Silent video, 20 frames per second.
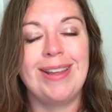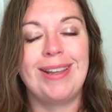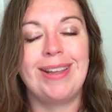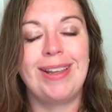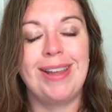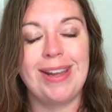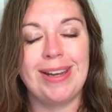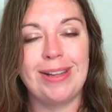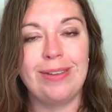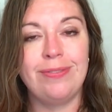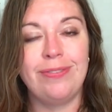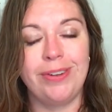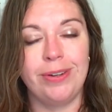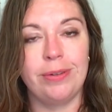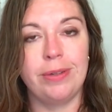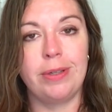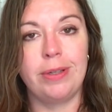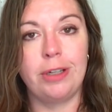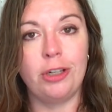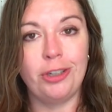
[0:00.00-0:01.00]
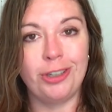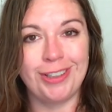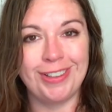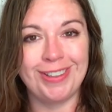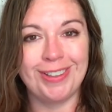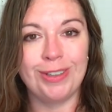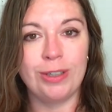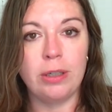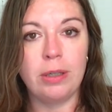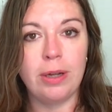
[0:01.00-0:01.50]
getting very
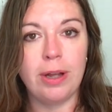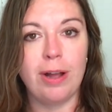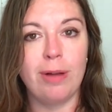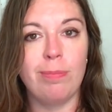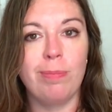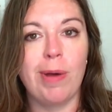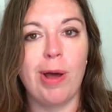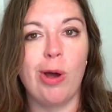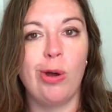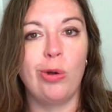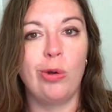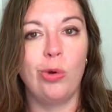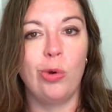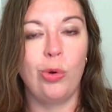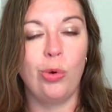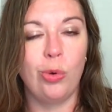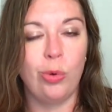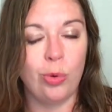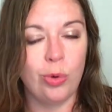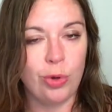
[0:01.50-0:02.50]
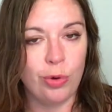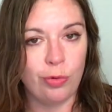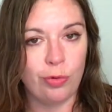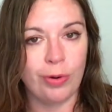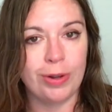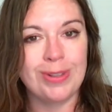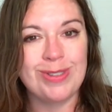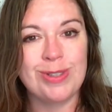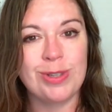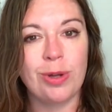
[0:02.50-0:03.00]
clear about who your
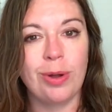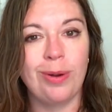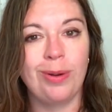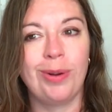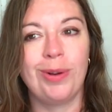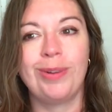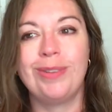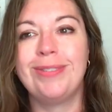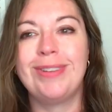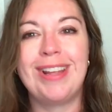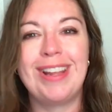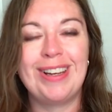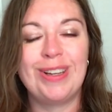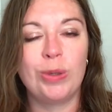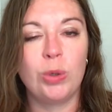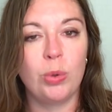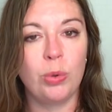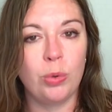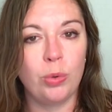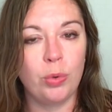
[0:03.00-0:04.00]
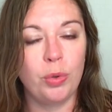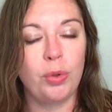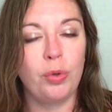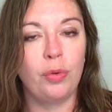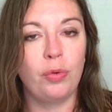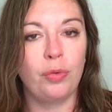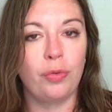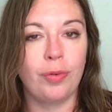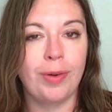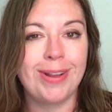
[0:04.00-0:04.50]
friends are and who your
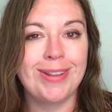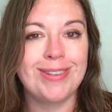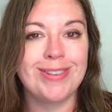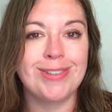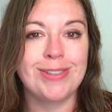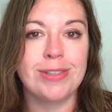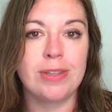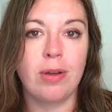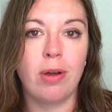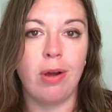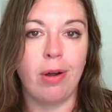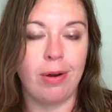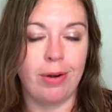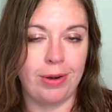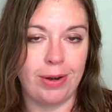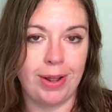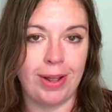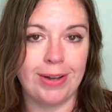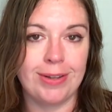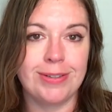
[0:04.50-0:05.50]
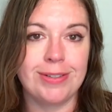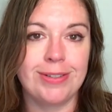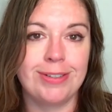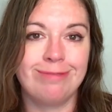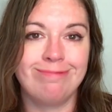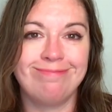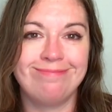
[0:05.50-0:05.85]
friends are not.